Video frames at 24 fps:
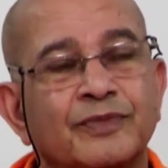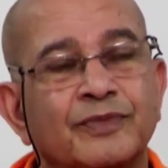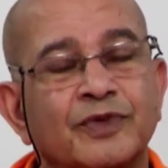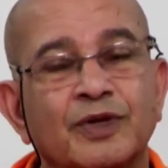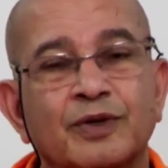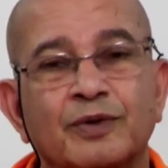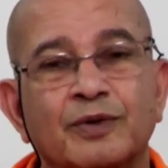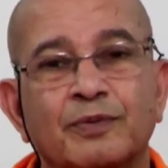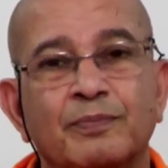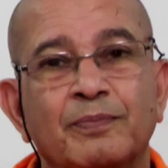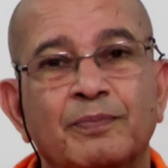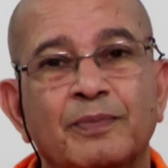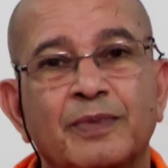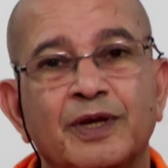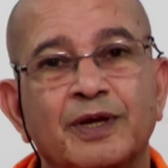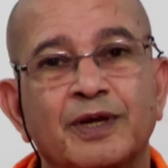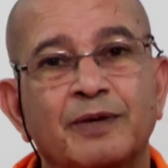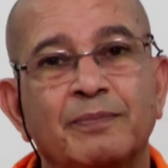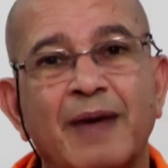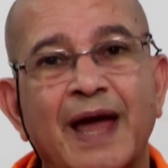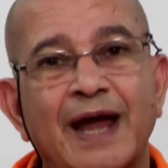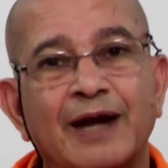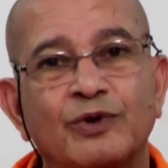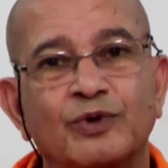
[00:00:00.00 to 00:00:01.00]
in
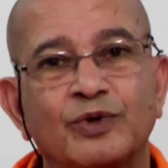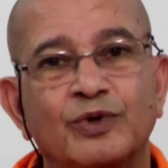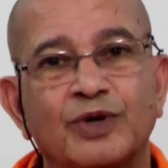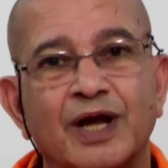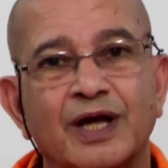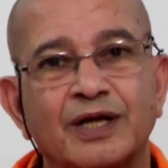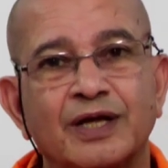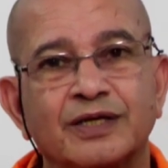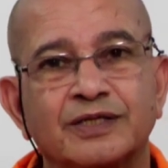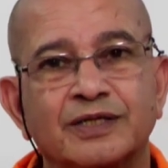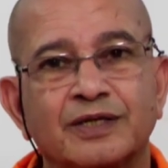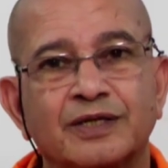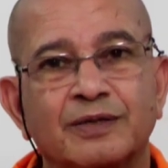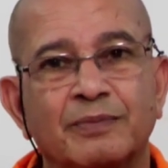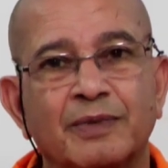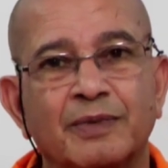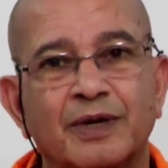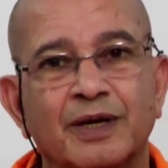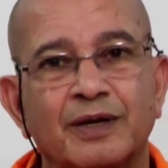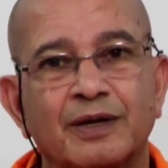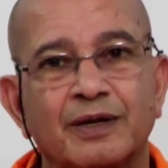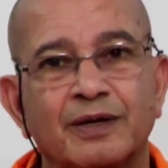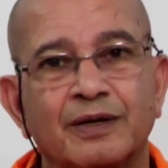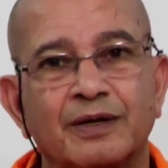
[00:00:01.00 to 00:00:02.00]
Bangalore ashrama.
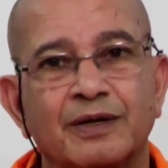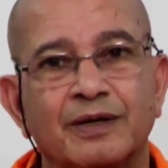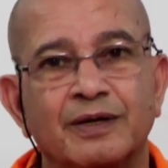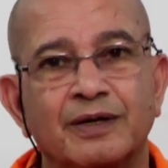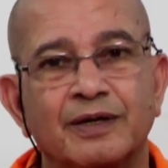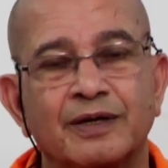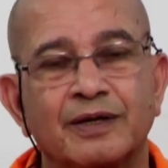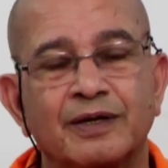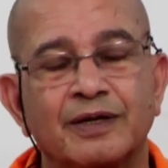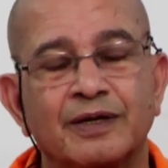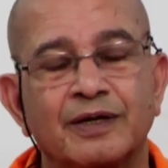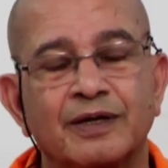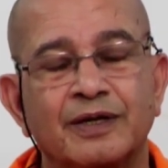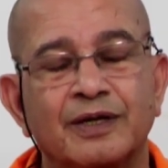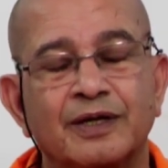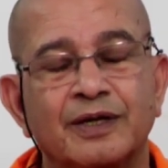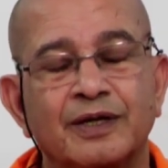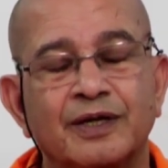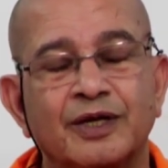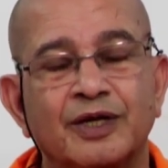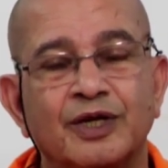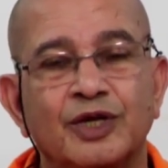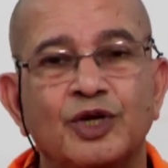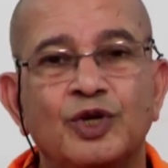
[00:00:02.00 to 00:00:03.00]

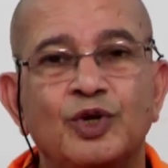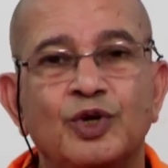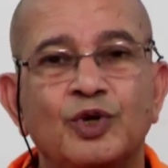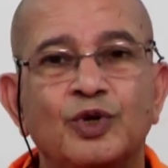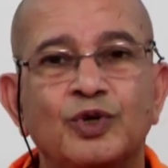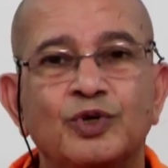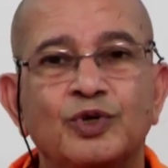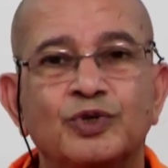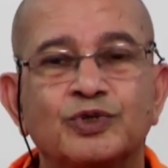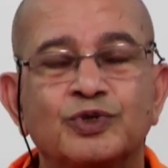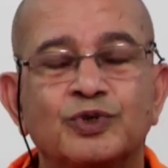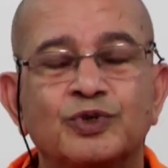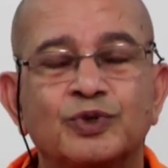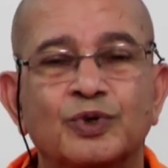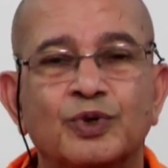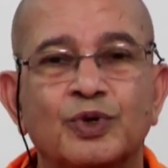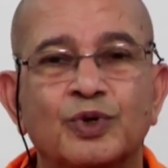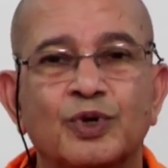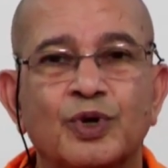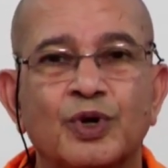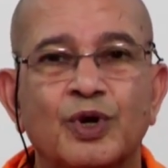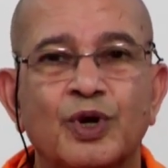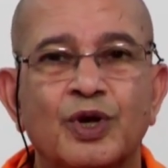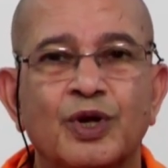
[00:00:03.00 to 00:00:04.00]
He used
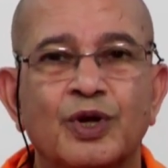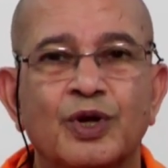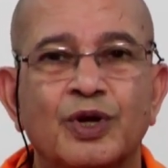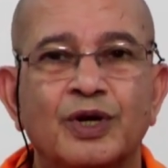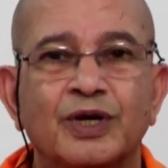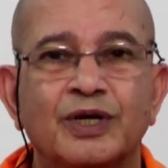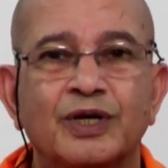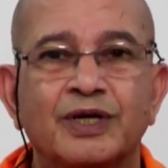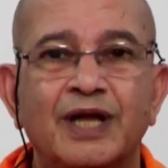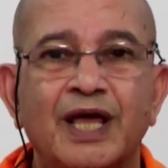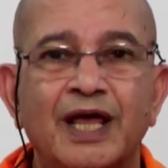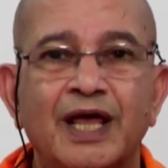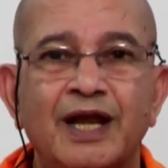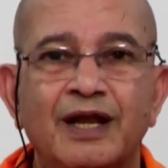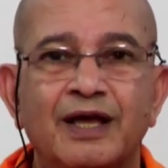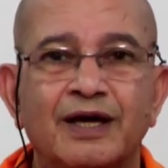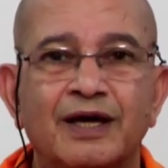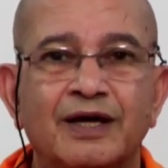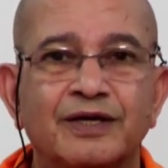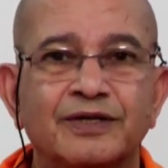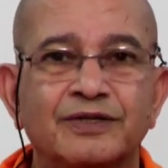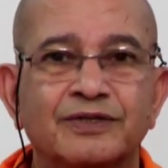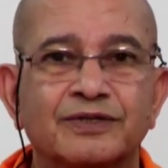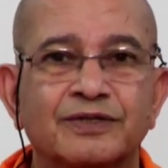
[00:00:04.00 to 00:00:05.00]
to tell
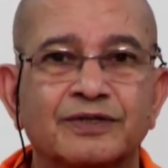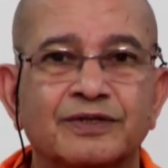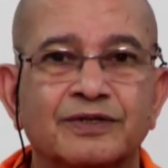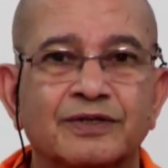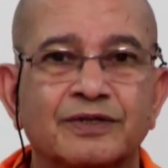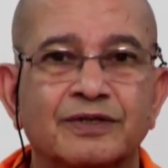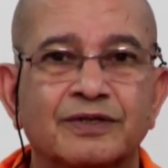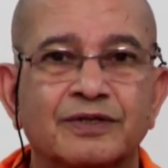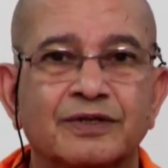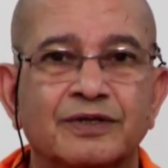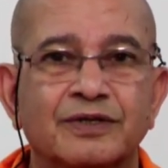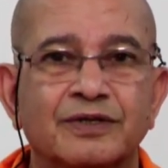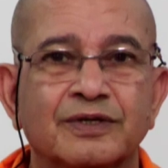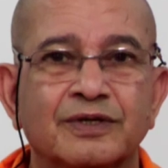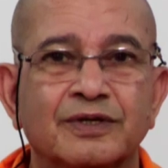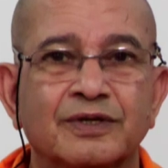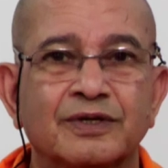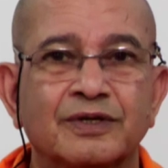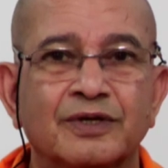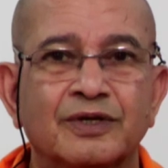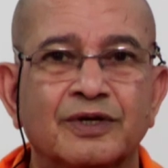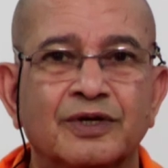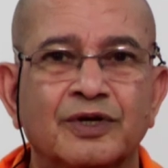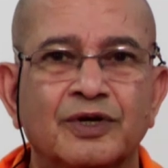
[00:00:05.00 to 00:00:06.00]
us,
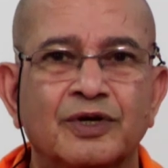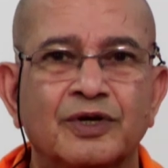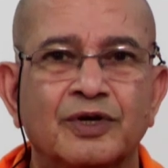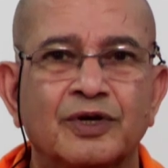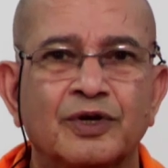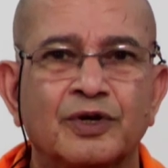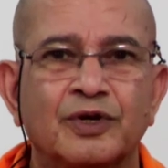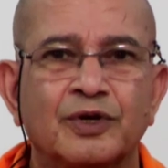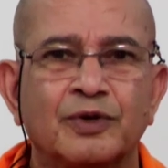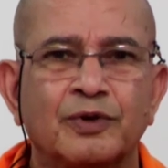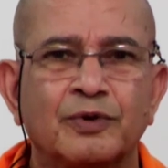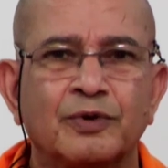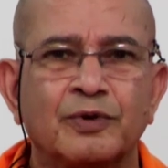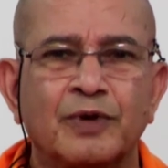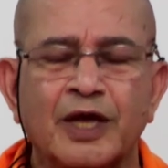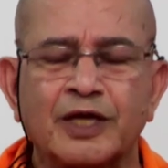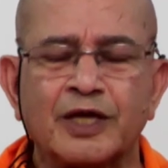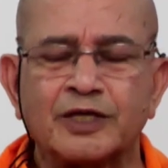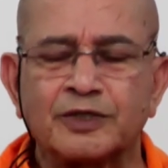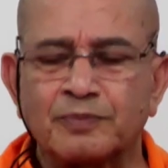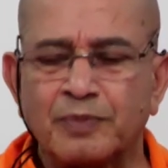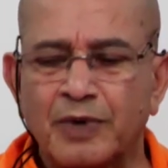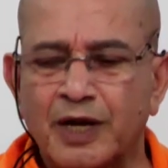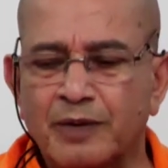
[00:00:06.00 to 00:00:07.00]

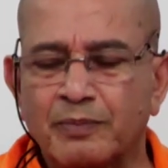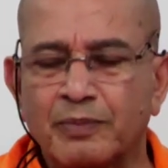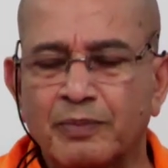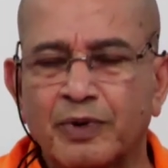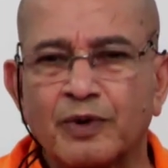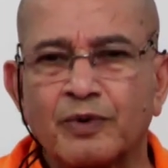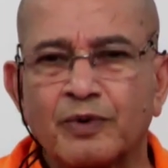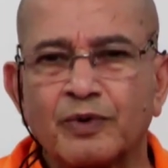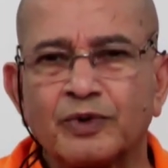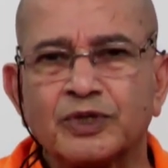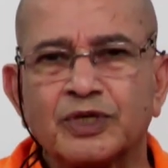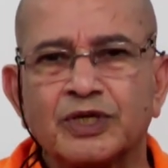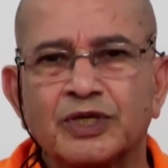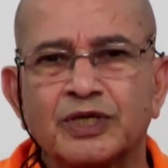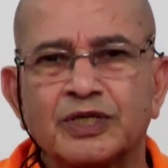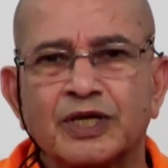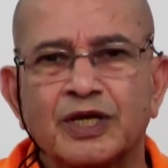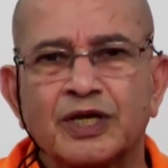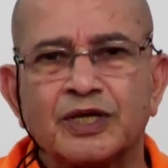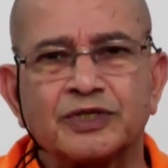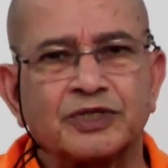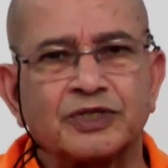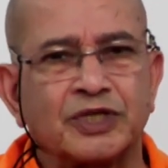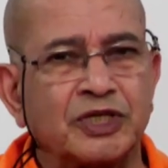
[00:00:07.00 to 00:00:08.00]
explain Bhagavad Gita
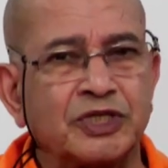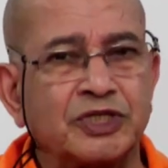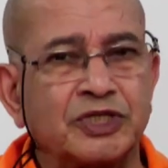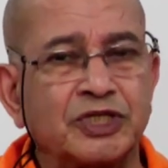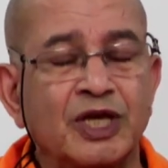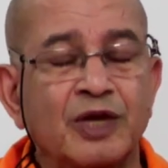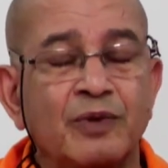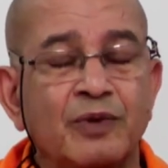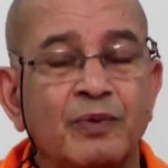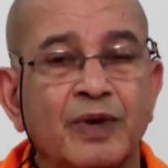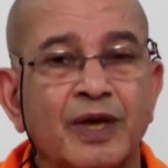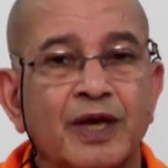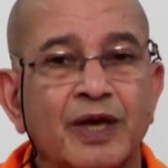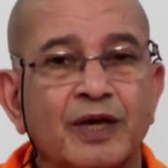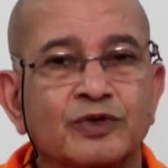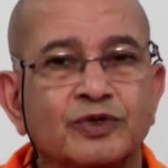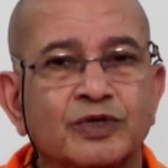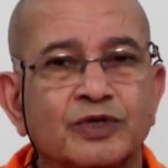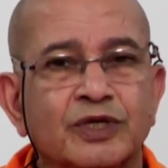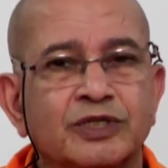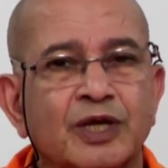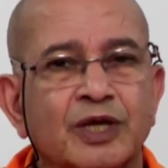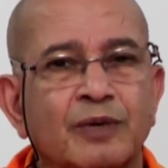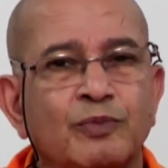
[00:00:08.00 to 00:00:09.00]
in such a way,
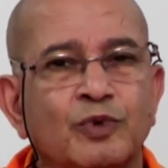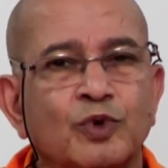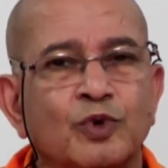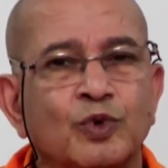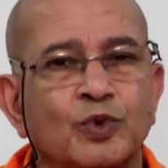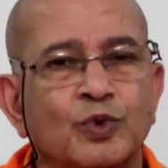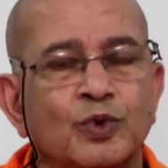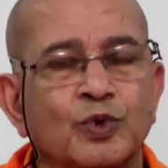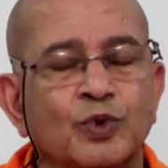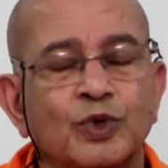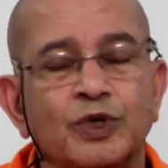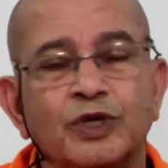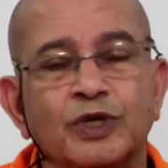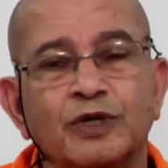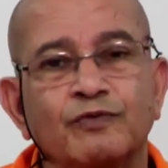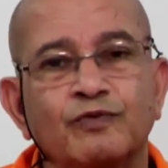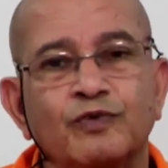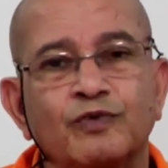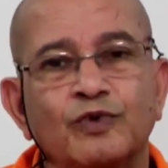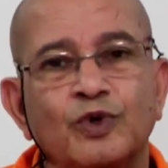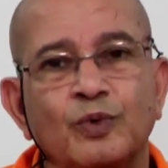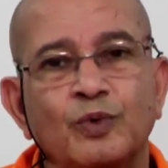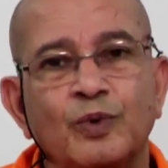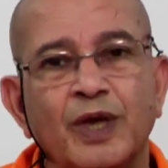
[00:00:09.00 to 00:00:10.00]
such a
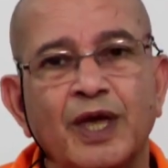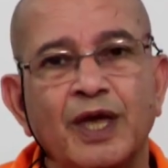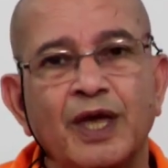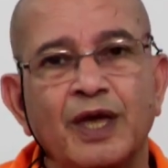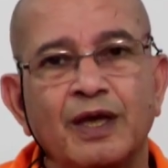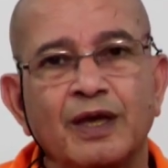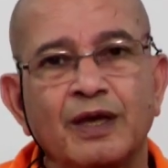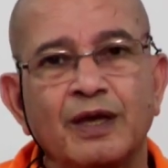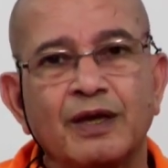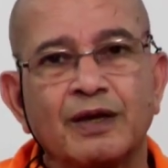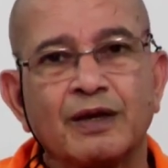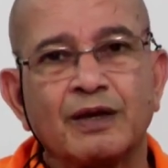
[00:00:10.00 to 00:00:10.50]
beautiful way,